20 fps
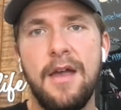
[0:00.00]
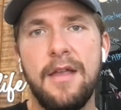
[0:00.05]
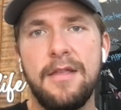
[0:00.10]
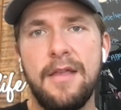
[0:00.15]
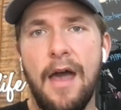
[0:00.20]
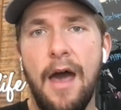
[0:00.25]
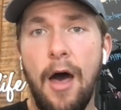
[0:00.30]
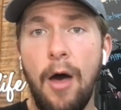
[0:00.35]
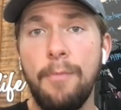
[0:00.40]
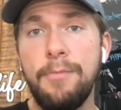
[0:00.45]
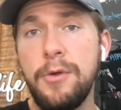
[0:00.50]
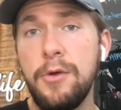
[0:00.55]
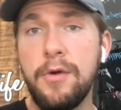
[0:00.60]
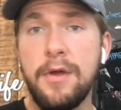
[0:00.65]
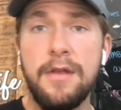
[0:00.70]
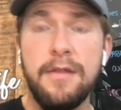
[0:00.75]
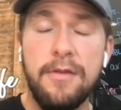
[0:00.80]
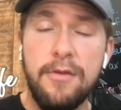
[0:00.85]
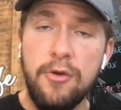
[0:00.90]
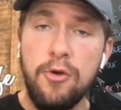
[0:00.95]
to help you
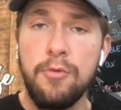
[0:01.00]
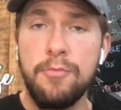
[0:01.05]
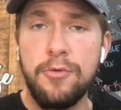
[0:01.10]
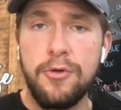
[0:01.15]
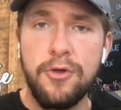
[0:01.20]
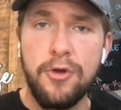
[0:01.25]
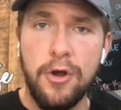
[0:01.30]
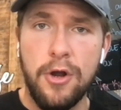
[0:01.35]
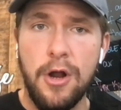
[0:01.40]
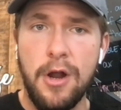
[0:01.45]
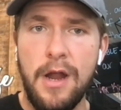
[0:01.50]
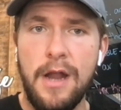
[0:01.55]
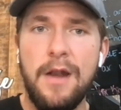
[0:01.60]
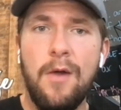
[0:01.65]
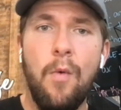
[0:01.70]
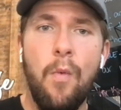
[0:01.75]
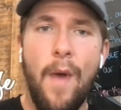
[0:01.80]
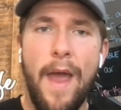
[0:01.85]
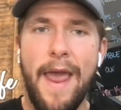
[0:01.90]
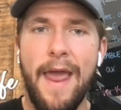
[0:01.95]
consume sugar in a
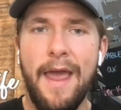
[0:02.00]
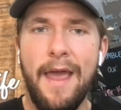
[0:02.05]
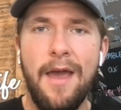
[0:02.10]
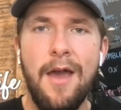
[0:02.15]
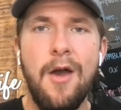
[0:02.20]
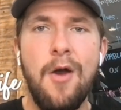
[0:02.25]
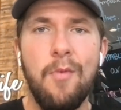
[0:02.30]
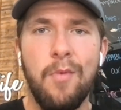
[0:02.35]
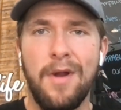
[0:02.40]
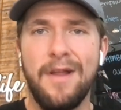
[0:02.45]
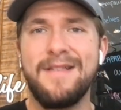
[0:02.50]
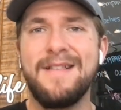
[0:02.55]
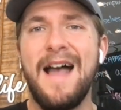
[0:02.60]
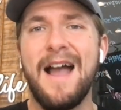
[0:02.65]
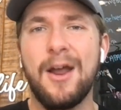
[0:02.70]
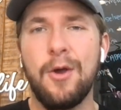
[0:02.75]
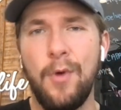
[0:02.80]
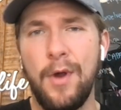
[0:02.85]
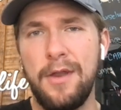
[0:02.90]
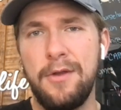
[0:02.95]
way where it's
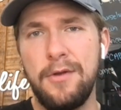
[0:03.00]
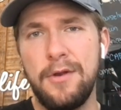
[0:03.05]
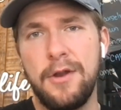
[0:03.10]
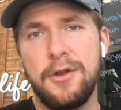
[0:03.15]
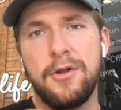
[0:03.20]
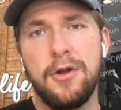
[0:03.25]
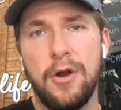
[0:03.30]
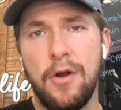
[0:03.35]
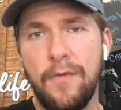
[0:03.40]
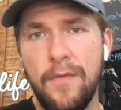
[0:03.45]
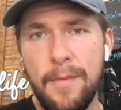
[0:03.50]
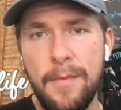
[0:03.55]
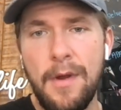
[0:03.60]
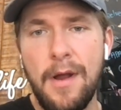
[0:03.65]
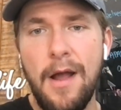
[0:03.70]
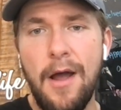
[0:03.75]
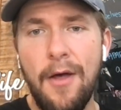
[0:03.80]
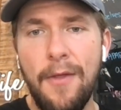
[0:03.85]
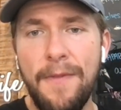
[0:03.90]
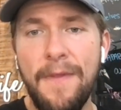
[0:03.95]
not going to deter from your
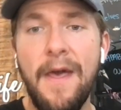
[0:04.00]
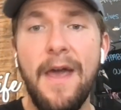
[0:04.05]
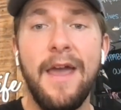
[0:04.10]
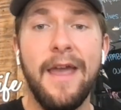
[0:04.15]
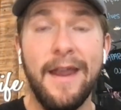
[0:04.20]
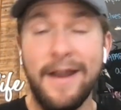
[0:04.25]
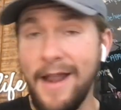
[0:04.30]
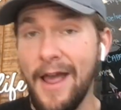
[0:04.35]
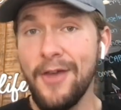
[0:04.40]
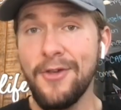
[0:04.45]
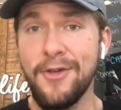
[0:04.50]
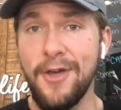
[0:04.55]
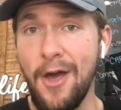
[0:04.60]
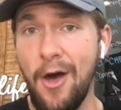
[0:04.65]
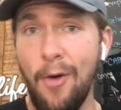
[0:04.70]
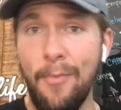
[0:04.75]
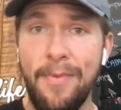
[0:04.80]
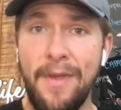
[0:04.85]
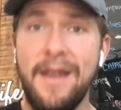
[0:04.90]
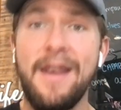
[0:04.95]
health, can actually
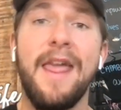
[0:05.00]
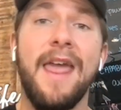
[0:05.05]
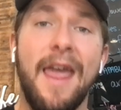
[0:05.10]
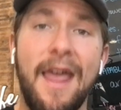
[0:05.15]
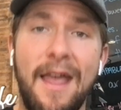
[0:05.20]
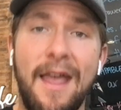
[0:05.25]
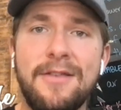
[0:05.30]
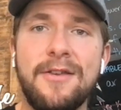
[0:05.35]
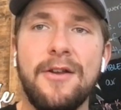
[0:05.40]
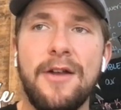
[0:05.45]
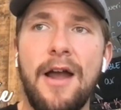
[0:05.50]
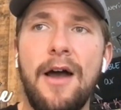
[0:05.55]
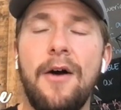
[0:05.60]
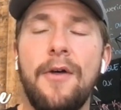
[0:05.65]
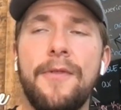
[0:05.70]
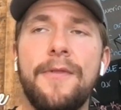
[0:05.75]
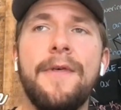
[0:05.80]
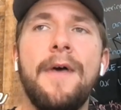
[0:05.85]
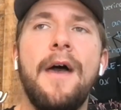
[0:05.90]
help enhance your health.